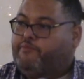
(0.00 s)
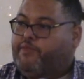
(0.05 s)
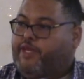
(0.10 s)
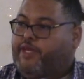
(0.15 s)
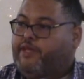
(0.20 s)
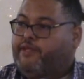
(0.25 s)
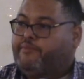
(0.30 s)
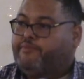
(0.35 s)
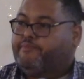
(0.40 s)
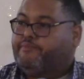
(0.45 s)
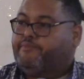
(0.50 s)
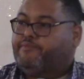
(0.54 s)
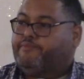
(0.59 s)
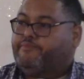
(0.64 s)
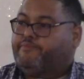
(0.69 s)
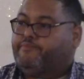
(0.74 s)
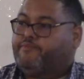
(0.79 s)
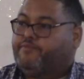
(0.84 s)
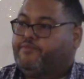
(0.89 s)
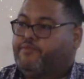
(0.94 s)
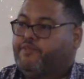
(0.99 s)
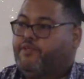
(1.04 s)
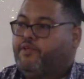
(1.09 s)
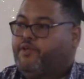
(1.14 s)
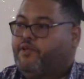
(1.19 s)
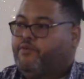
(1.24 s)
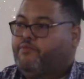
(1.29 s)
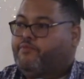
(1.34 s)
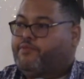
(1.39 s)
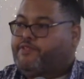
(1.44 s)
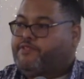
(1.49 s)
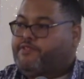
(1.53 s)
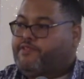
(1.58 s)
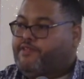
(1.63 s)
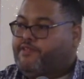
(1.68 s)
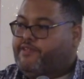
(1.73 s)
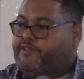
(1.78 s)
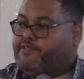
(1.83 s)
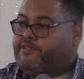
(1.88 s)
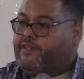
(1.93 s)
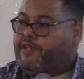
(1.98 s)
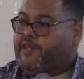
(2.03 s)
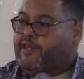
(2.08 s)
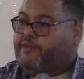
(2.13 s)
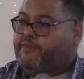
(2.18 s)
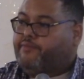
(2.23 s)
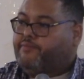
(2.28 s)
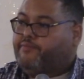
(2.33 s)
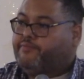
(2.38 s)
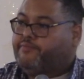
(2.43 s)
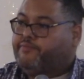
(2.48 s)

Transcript: men. We see this now.